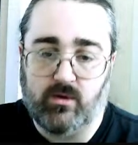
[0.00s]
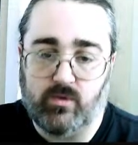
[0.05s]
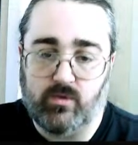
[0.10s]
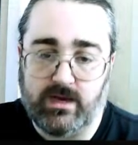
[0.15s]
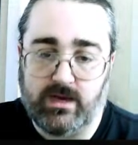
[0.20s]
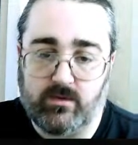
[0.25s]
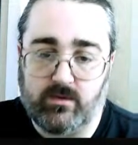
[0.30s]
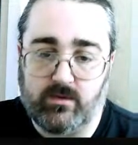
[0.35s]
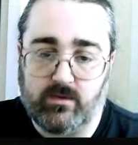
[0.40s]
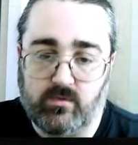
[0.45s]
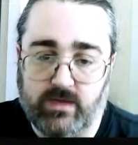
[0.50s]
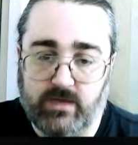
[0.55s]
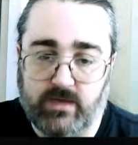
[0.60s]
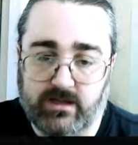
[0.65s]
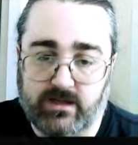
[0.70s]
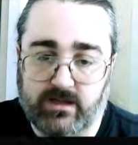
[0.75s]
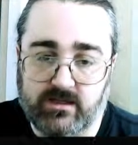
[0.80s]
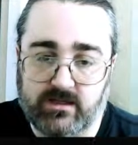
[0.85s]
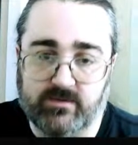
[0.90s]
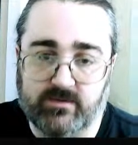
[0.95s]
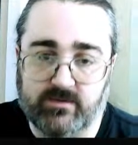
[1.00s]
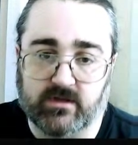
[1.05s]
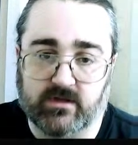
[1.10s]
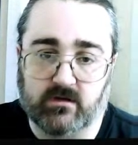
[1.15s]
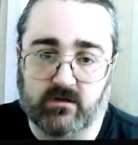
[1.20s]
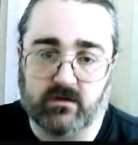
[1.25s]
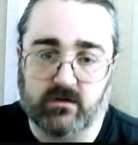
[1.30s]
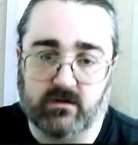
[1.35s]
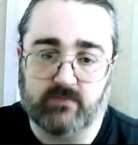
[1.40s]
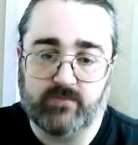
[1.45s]
We'll wait a little bit
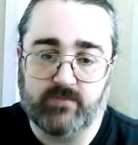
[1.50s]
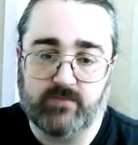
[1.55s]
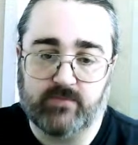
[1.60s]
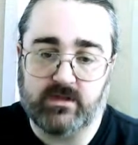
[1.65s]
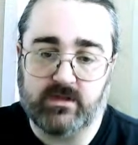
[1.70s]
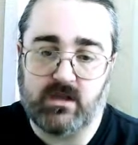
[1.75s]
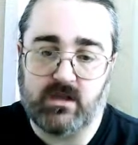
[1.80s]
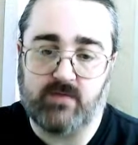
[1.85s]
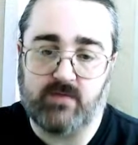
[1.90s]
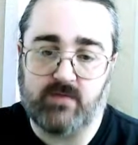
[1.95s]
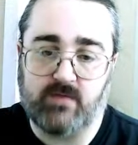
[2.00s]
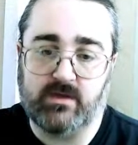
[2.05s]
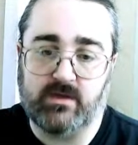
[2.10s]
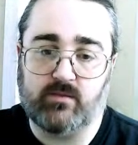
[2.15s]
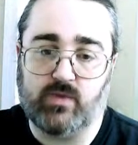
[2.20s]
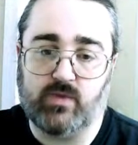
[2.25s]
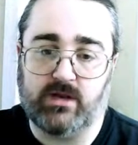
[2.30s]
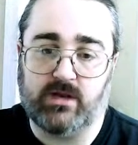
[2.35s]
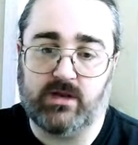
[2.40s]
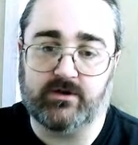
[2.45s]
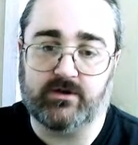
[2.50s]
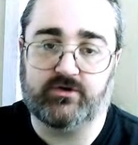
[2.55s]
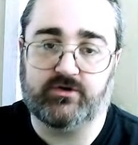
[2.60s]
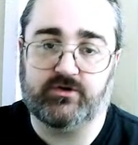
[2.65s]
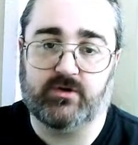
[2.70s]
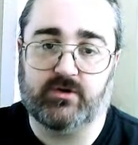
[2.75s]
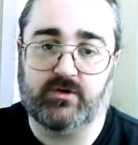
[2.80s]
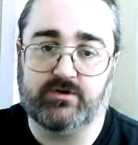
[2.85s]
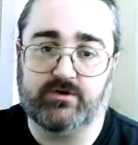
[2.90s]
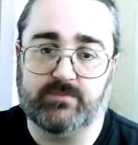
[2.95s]
longer. But no, I'm well under
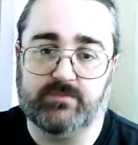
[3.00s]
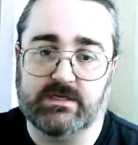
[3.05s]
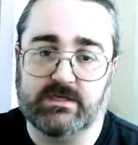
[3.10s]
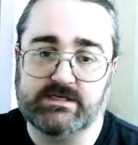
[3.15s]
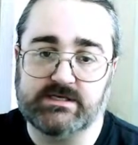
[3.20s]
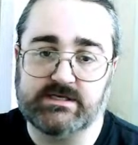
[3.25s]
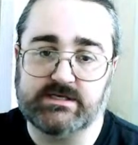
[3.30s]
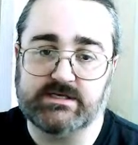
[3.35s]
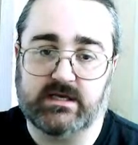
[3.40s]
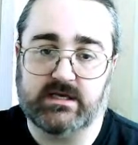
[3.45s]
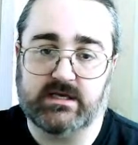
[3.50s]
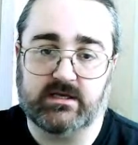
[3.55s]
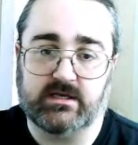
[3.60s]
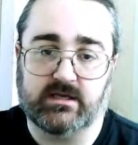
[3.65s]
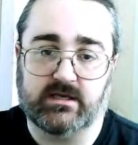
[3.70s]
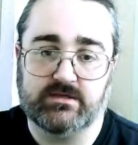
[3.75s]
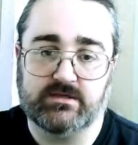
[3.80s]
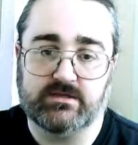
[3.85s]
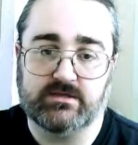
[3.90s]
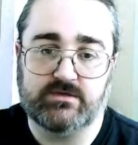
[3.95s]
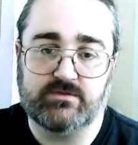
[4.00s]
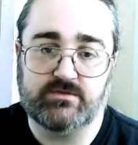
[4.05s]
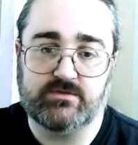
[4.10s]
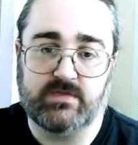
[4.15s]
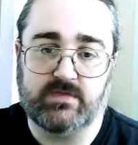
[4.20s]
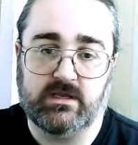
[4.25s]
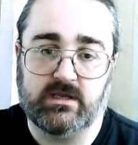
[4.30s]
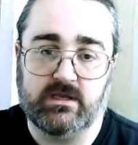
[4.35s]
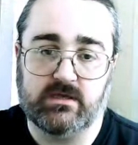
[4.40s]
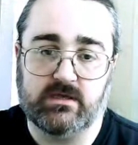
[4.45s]
200 meters a second now, so it should be
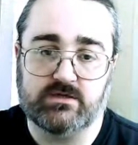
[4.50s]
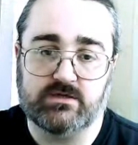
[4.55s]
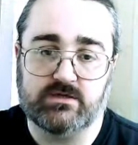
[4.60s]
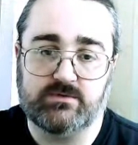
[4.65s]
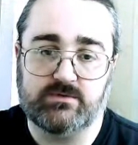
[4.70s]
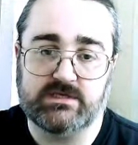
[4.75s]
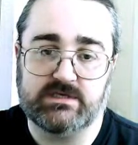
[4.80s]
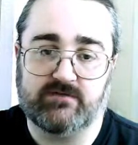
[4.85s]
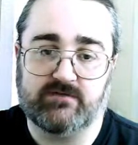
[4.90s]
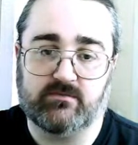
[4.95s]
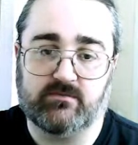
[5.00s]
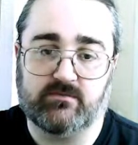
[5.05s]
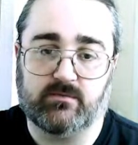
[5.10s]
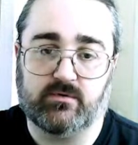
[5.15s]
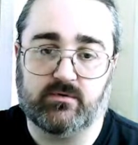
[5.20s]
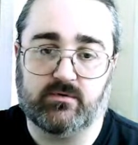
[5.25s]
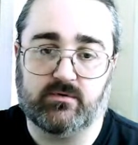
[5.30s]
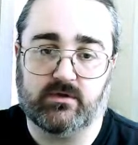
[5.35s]
safe to deploy.